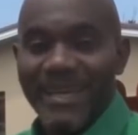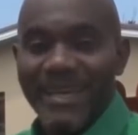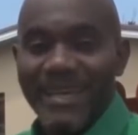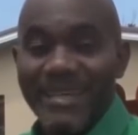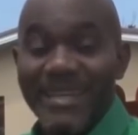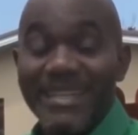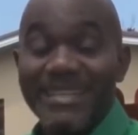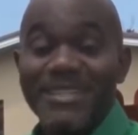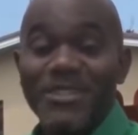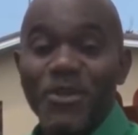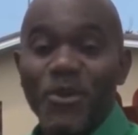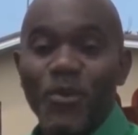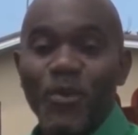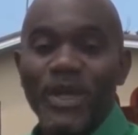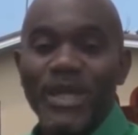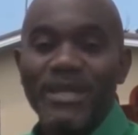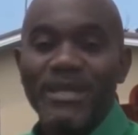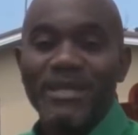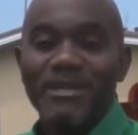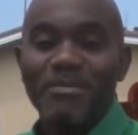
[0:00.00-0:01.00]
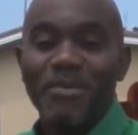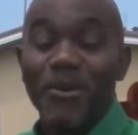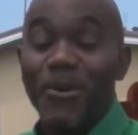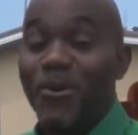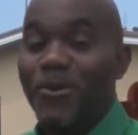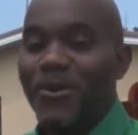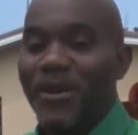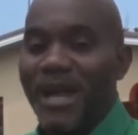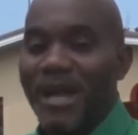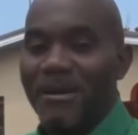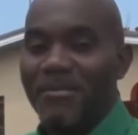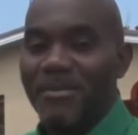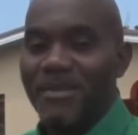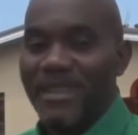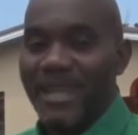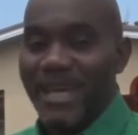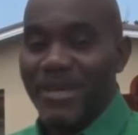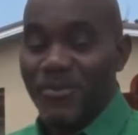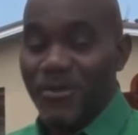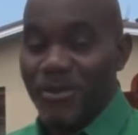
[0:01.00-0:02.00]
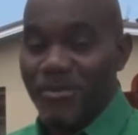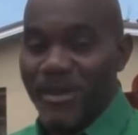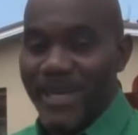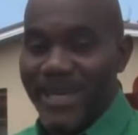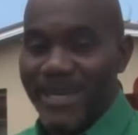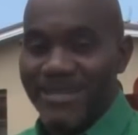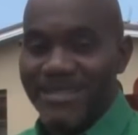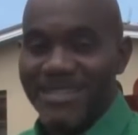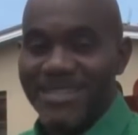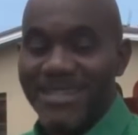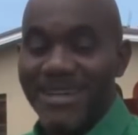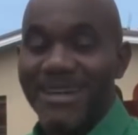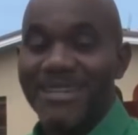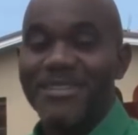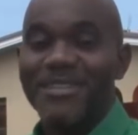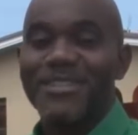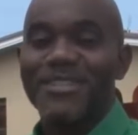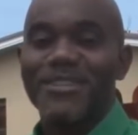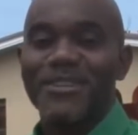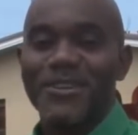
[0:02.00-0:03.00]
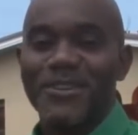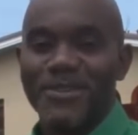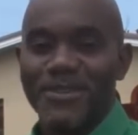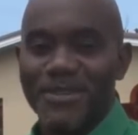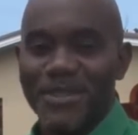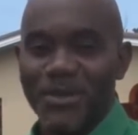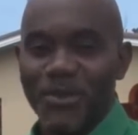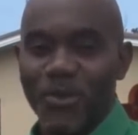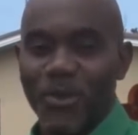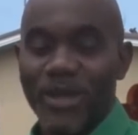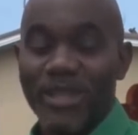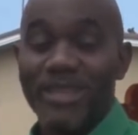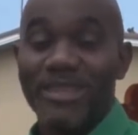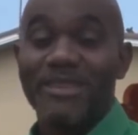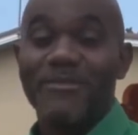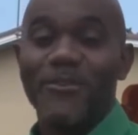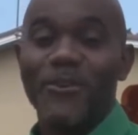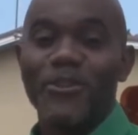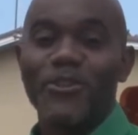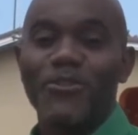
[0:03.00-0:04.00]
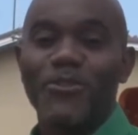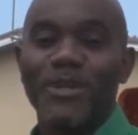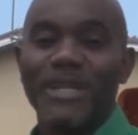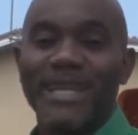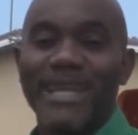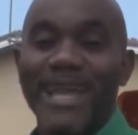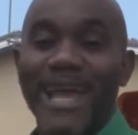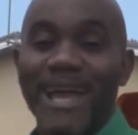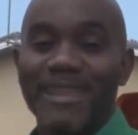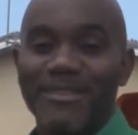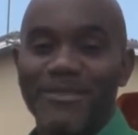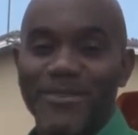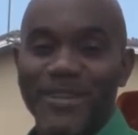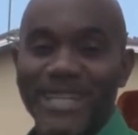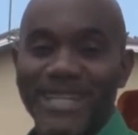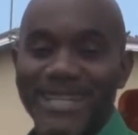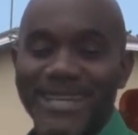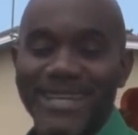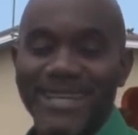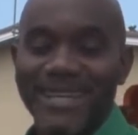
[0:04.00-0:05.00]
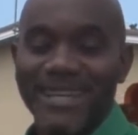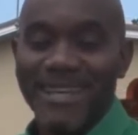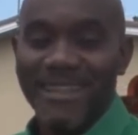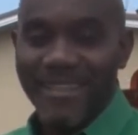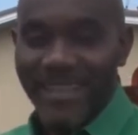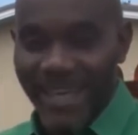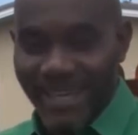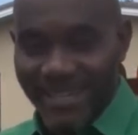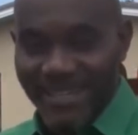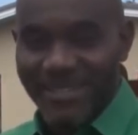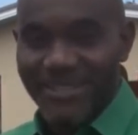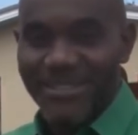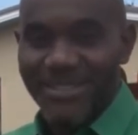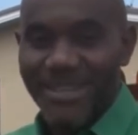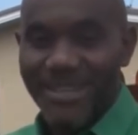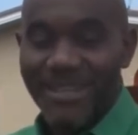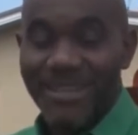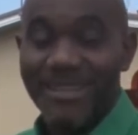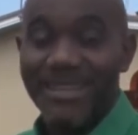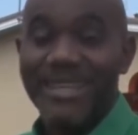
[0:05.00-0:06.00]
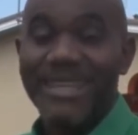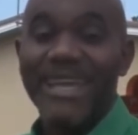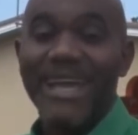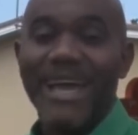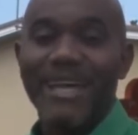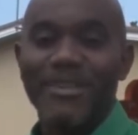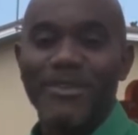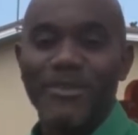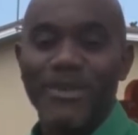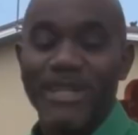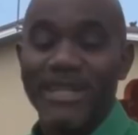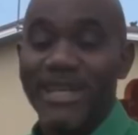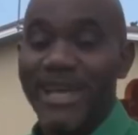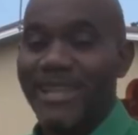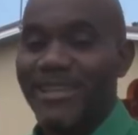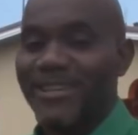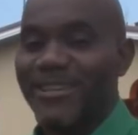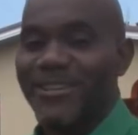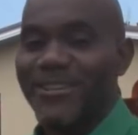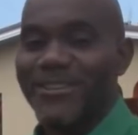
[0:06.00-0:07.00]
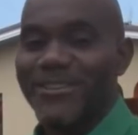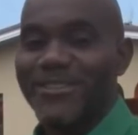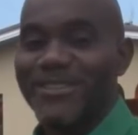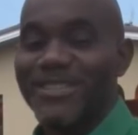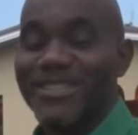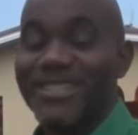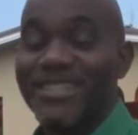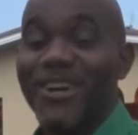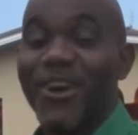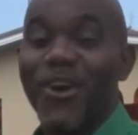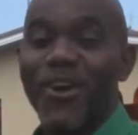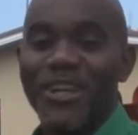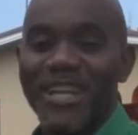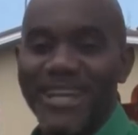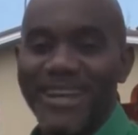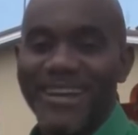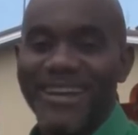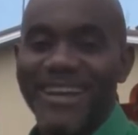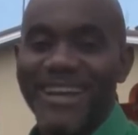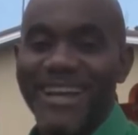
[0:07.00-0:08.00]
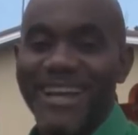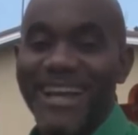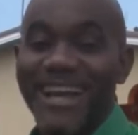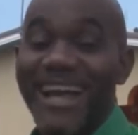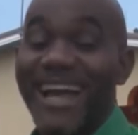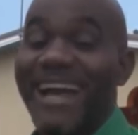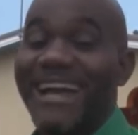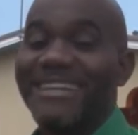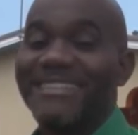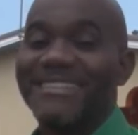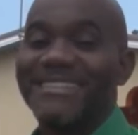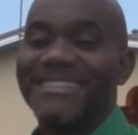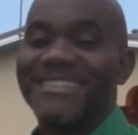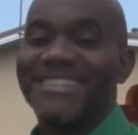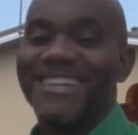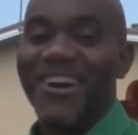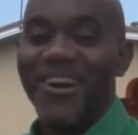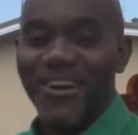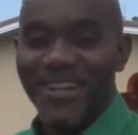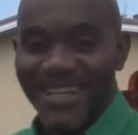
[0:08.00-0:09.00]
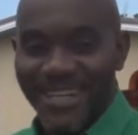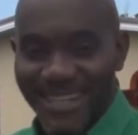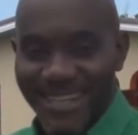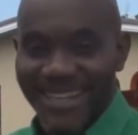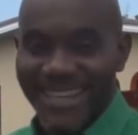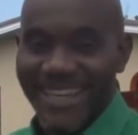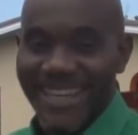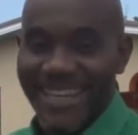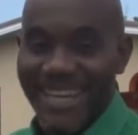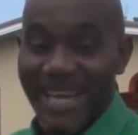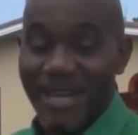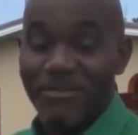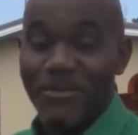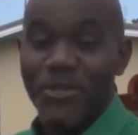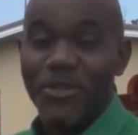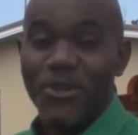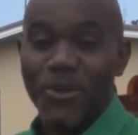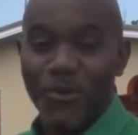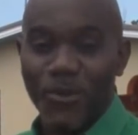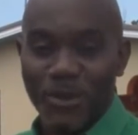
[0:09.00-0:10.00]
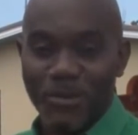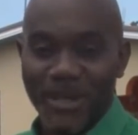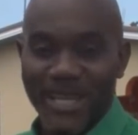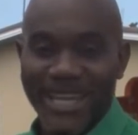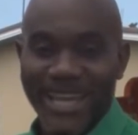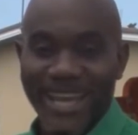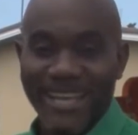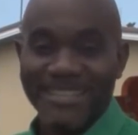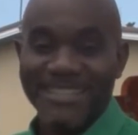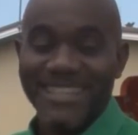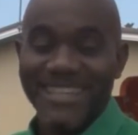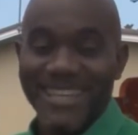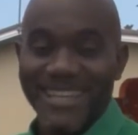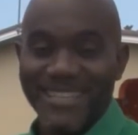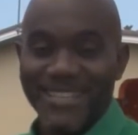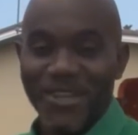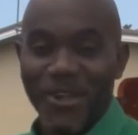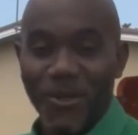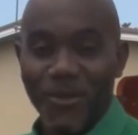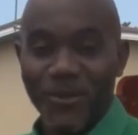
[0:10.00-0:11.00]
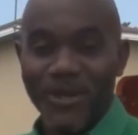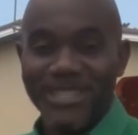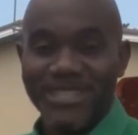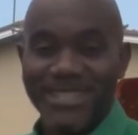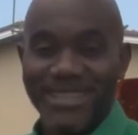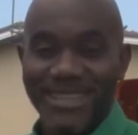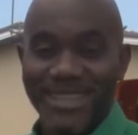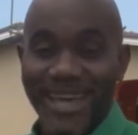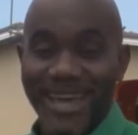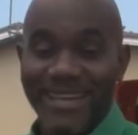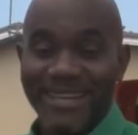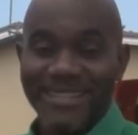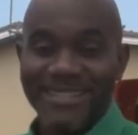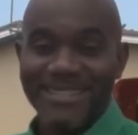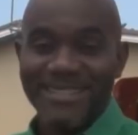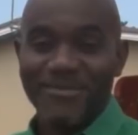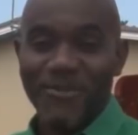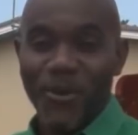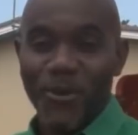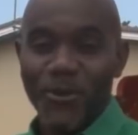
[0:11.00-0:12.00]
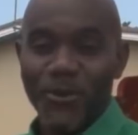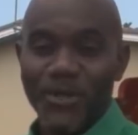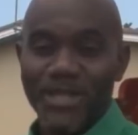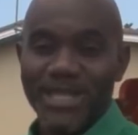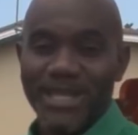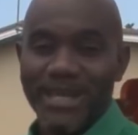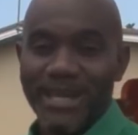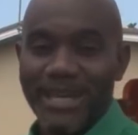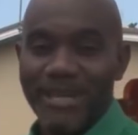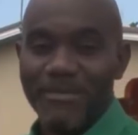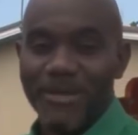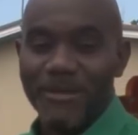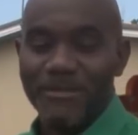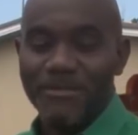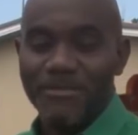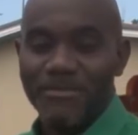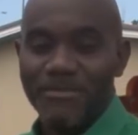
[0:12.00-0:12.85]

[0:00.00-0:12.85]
It is your weekly program that remains concerned with the virtual gathering. That is, the gathering that occurs on air and online. I'm Sherwood McCaskie, as always. Thanks for your time.